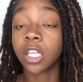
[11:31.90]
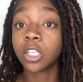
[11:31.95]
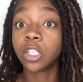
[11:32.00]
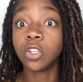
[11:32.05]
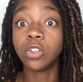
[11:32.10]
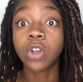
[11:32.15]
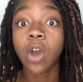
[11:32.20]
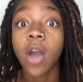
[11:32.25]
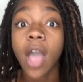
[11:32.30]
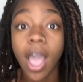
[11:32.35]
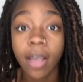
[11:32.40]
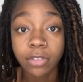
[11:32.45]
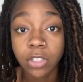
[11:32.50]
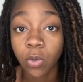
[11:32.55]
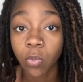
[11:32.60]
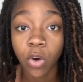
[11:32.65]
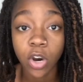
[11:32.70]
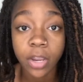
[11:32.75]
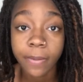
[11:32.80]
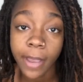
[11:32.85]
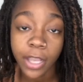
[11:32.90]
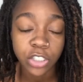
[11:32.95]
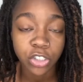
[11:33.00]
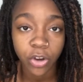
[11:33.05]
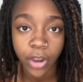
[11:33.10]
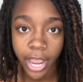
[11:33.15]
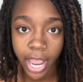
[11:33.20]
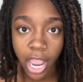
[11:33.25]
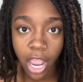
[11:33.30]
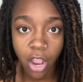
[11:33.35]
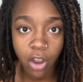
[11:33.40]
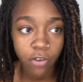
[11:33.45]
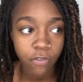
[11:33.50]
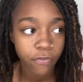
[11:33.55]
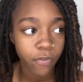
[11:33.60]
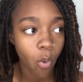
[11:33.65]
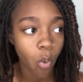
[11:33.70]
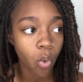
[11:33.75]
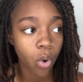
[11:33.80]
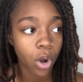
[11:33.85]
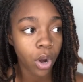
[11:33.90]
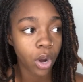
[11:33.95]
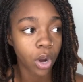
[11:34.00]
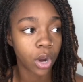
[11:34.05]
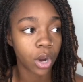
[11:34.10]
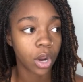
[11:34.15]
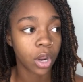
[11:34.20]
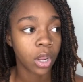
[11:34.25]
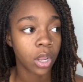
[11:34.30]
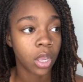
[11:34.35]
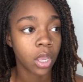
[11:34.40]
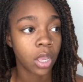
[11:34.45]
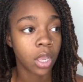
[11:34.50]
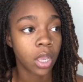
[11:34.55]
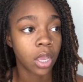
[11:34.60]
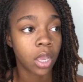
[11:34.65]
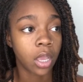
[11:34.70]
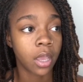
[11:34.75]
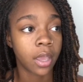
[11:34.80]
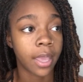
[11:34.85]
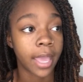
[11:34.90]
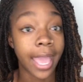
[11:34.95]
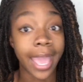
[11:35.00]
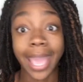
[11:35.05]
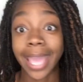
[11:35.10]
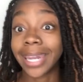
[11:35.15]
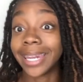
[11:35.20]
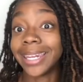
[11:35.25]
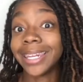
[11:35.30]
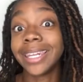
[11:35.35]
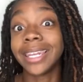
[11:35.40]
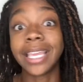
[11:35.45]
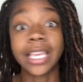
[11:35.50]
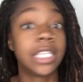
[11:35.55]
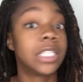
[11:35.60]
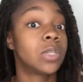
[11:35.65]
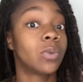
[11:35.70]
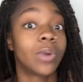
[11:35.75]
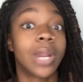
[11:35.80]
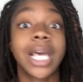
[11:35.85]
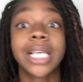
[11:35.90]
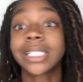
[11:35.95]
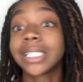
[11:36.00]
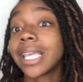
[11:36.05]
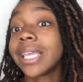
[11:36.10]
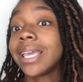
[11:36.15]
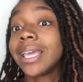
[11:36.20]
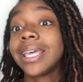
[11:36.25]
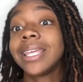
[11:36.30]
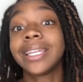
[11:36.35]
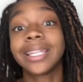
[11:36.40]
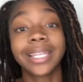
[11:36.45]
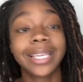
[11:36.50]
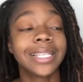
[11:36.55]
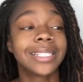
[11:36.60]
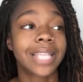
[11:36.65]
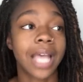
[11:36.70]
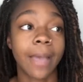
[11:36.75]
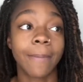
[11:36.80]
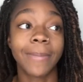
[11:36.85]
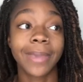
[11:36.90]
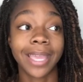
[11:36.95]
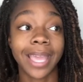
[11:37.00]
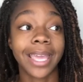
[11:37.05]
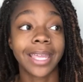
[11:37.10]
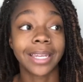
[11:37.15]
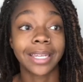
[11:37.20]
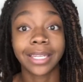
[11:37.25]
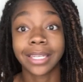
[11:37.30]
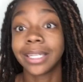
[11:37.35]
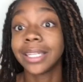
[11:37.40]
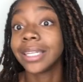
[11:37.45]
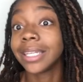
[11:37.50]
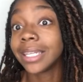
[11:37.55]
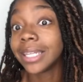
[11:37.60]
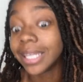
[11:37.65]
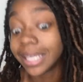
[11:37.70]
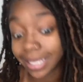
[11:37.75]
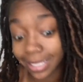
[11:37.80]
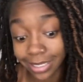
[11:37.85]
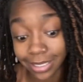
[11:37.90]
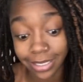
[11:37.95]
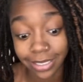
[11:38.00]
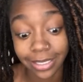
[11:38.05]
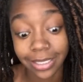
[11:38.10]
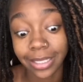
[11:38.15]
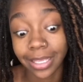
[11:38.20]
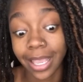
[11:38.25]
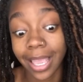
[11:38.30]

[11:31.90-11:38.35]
You don't have to worry about your hair for at least, when I say at least, I mean at least,